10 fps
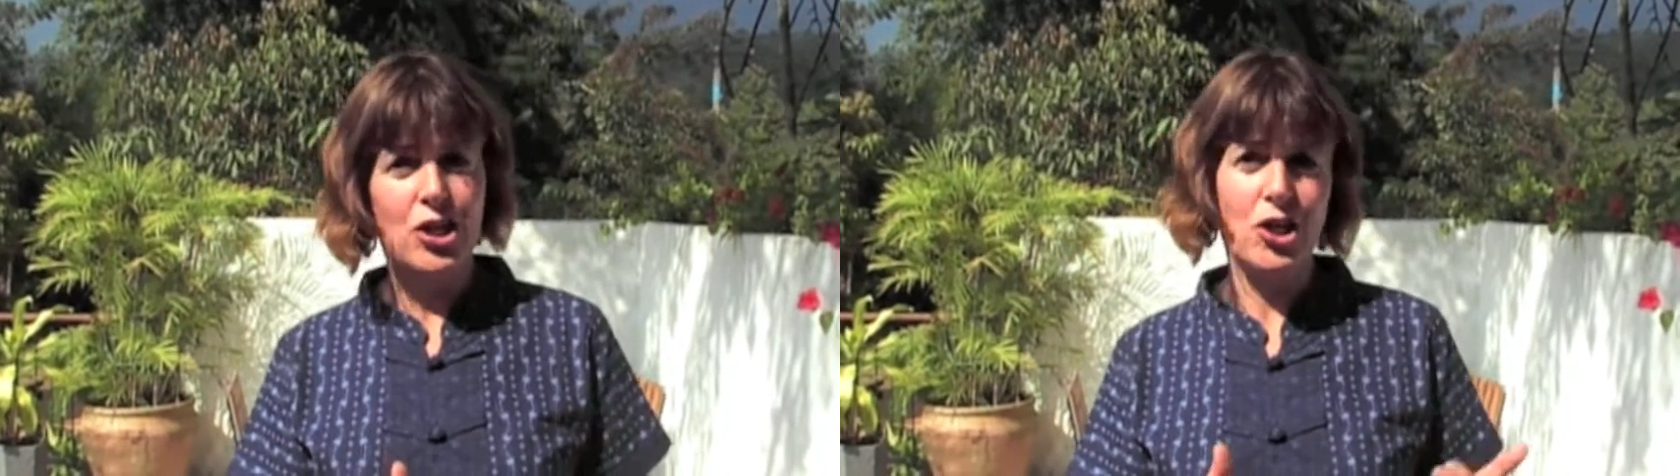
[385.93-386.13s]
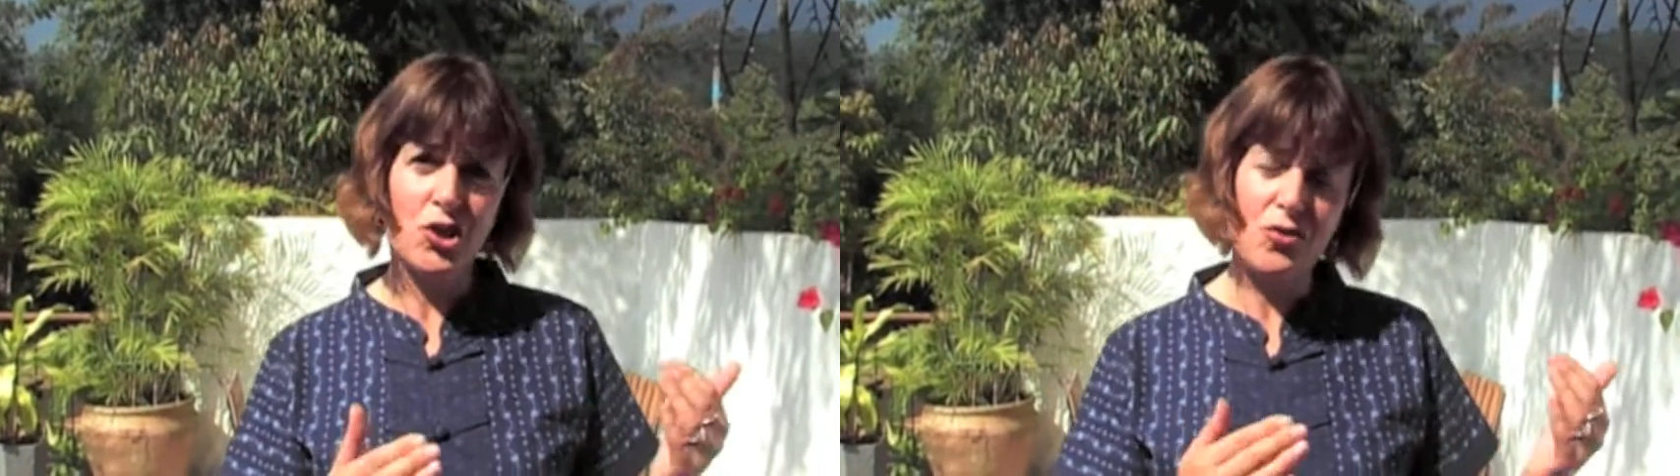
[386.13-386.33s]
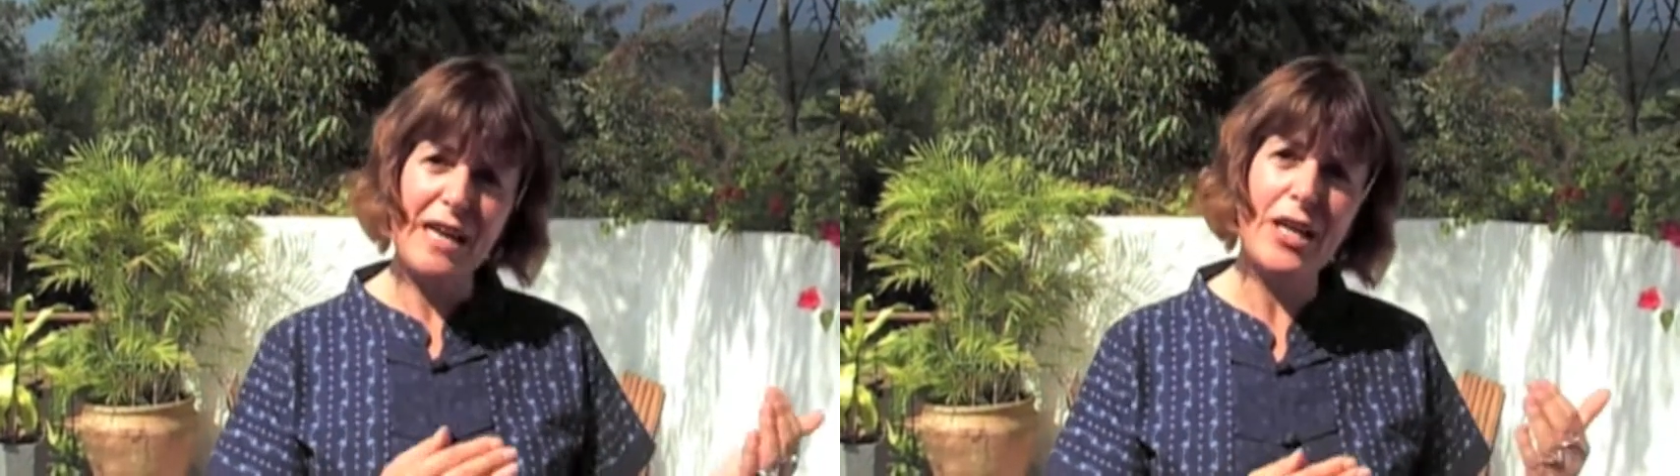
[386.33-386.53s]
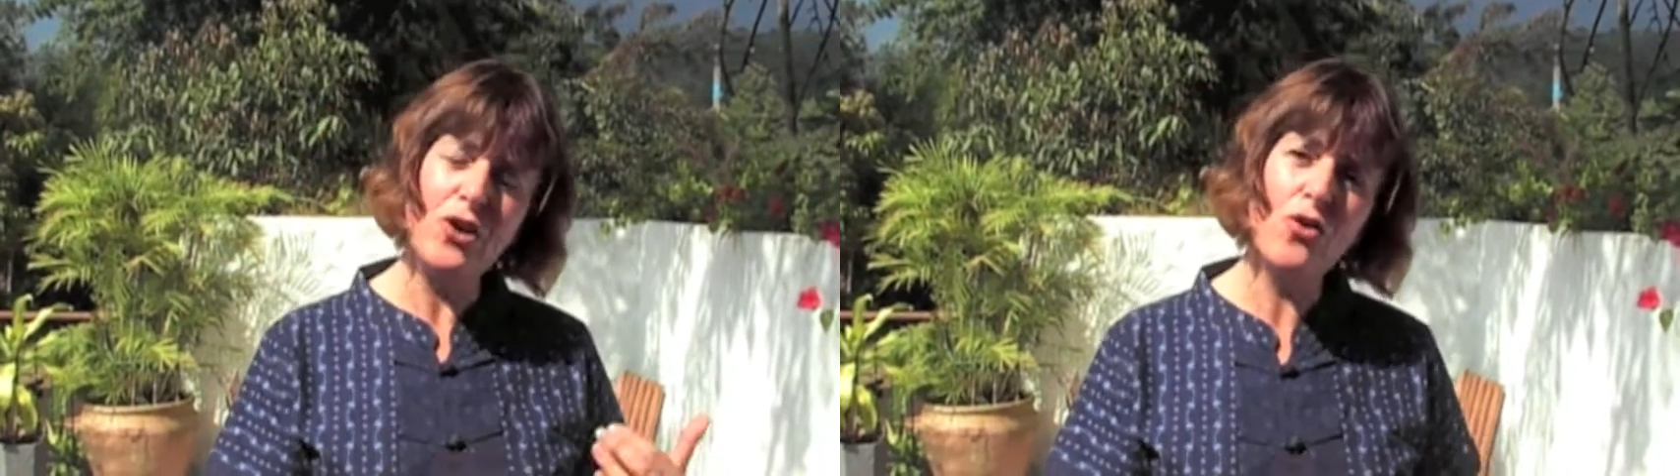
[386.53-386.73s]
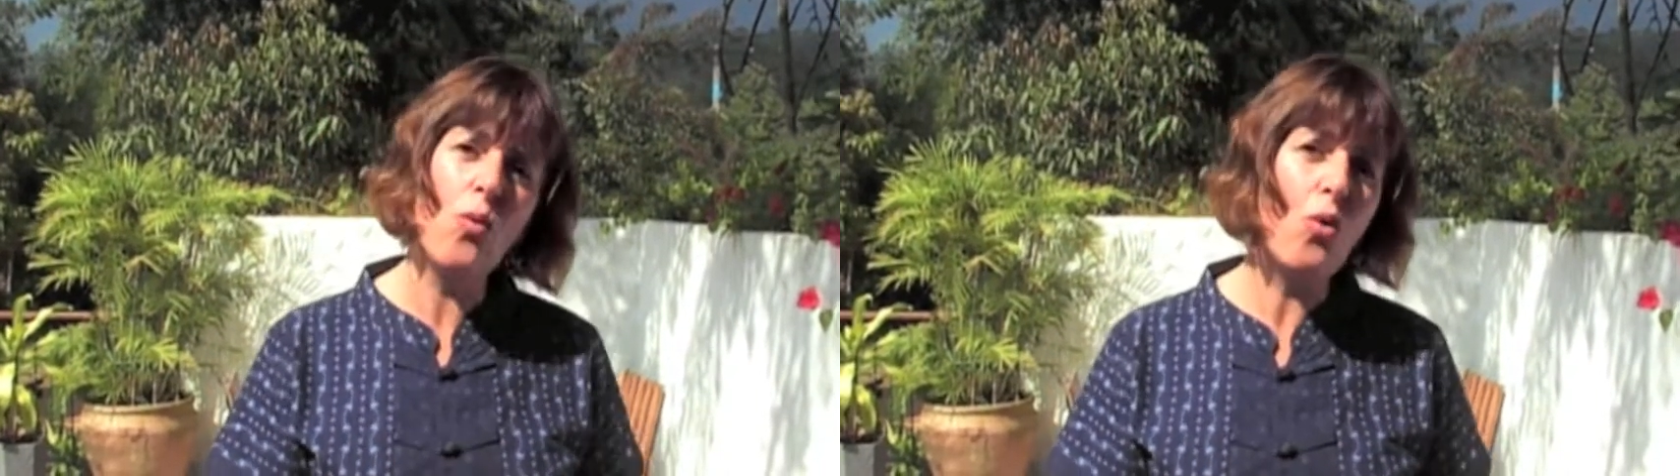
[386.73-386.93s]
because you then
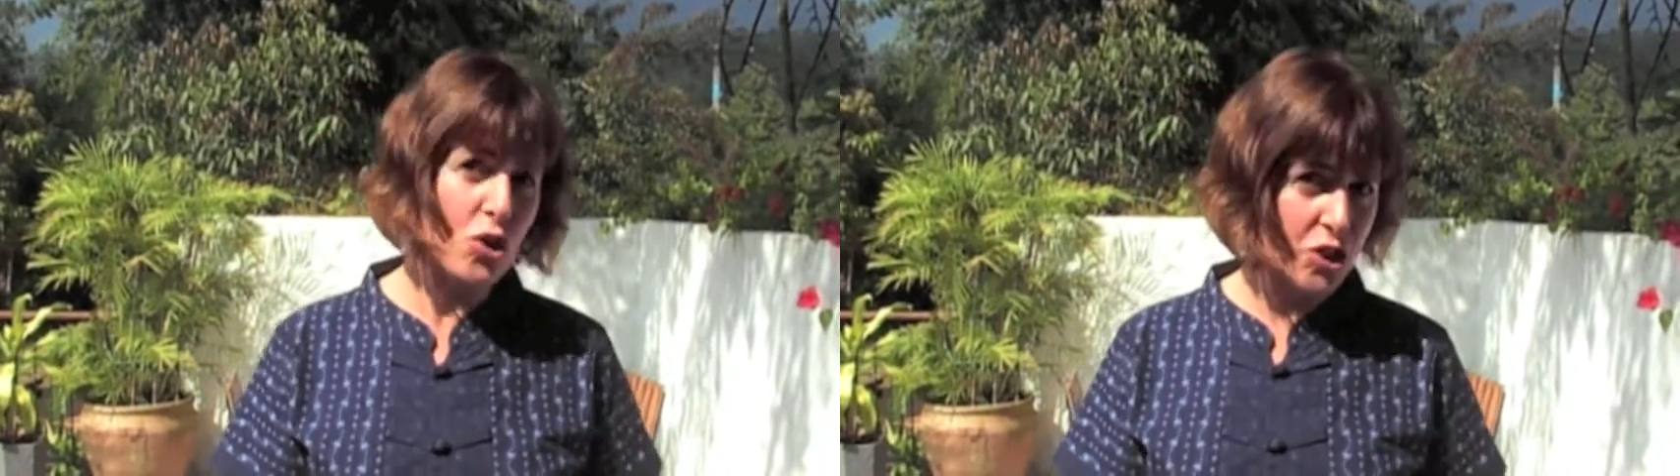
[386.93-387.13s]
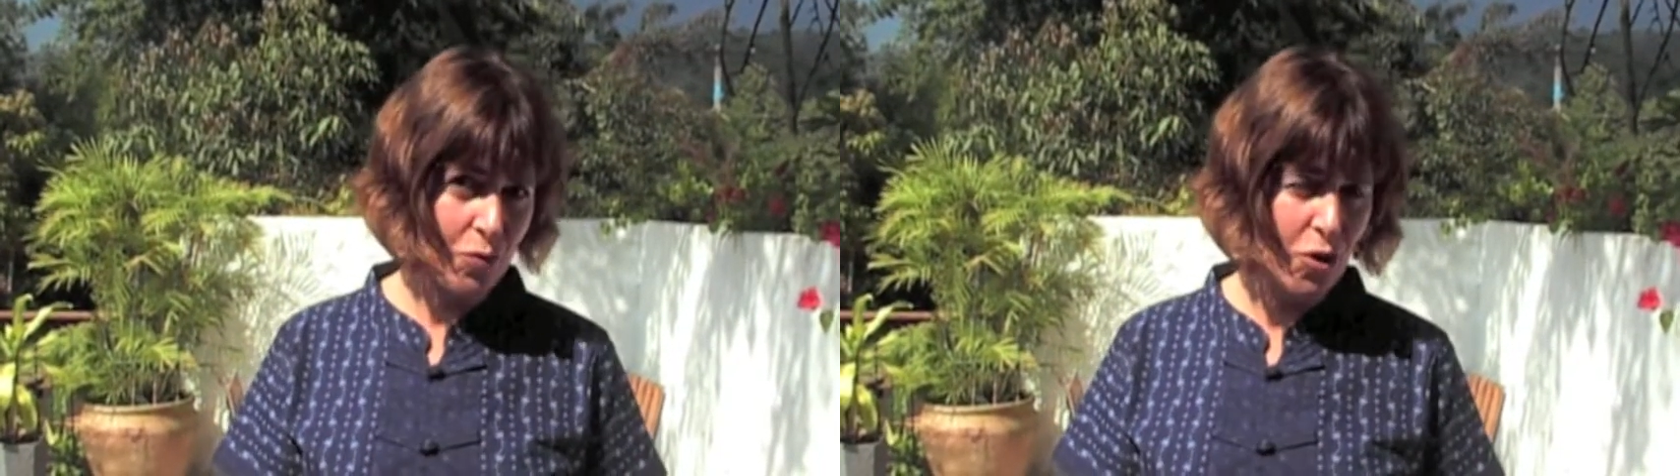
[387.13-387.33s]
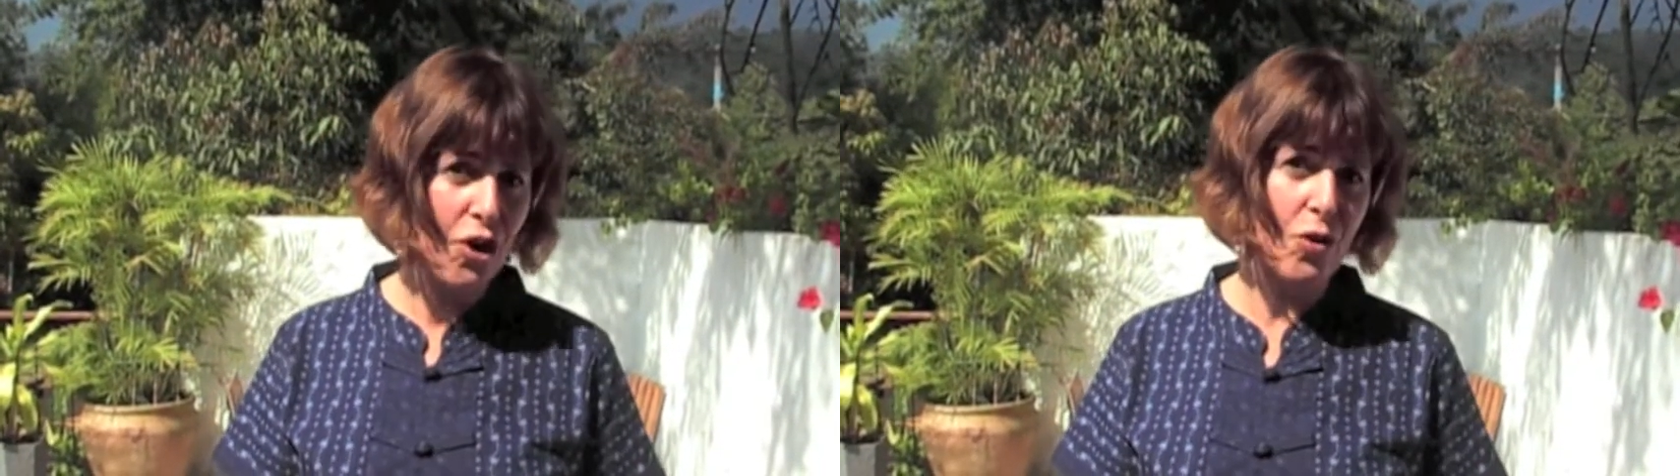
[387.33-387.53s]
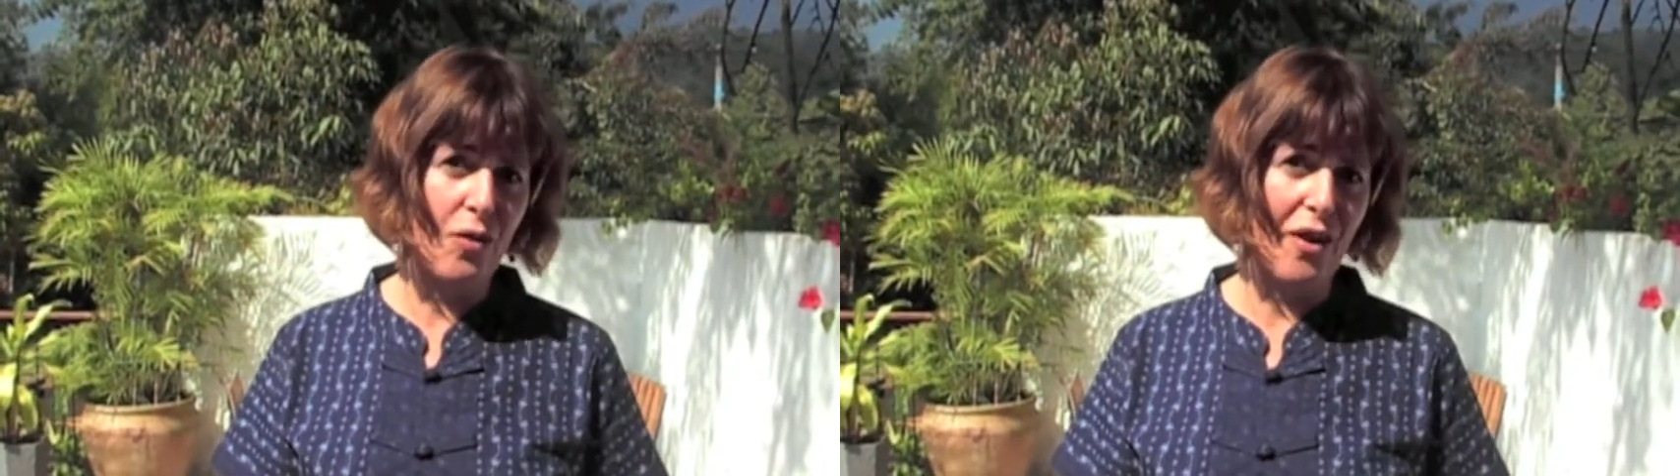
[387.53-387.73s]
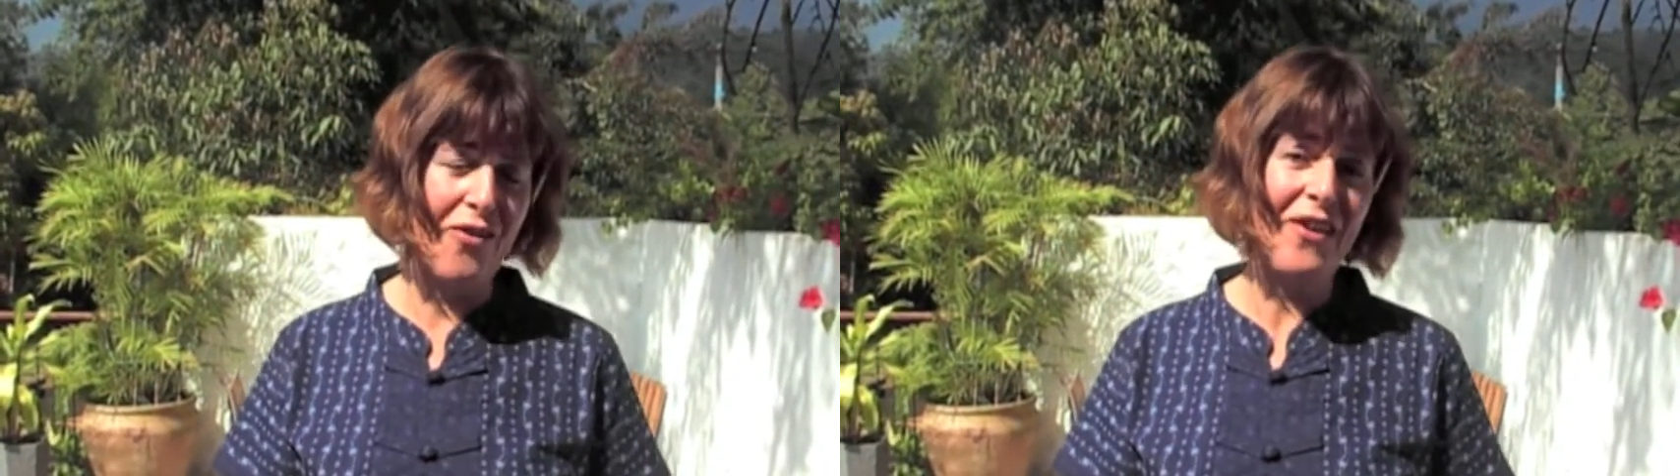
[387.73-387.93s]
know what to work
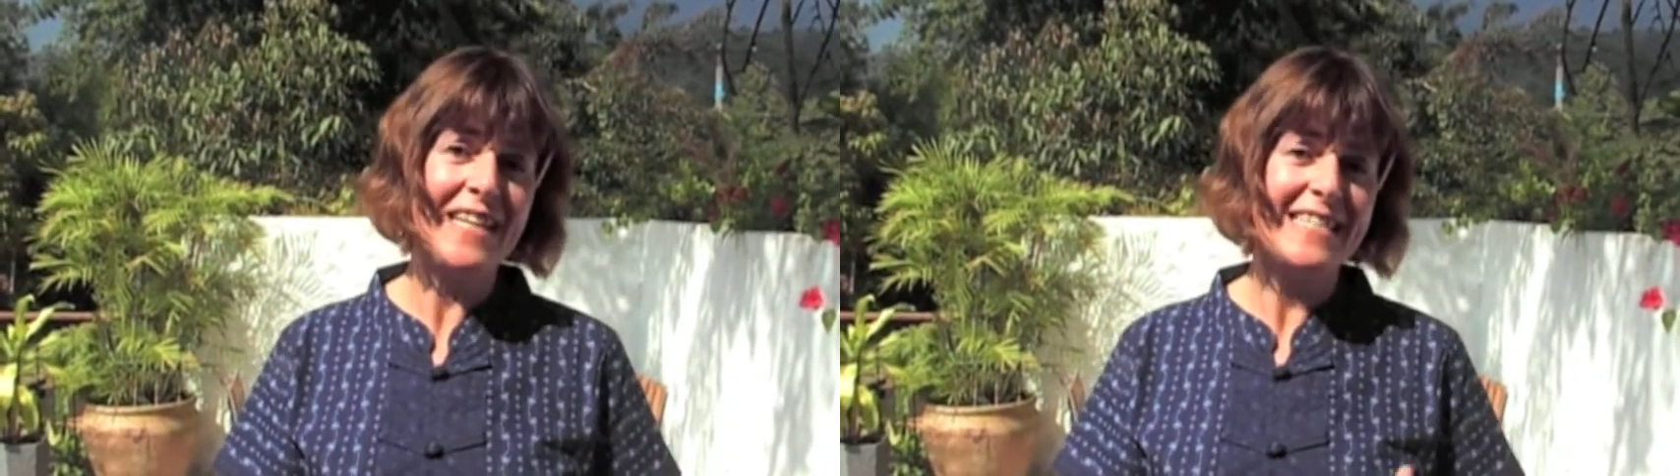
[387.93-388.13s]
with